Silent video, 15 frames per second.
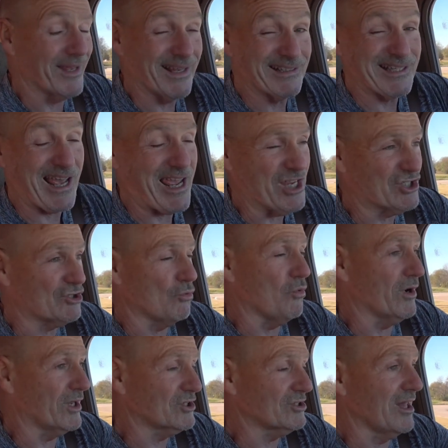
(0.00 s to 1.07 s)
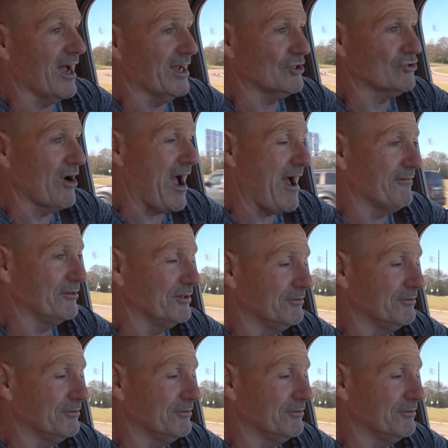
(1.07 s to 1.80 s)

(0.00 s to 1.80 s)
taste of what it's like driving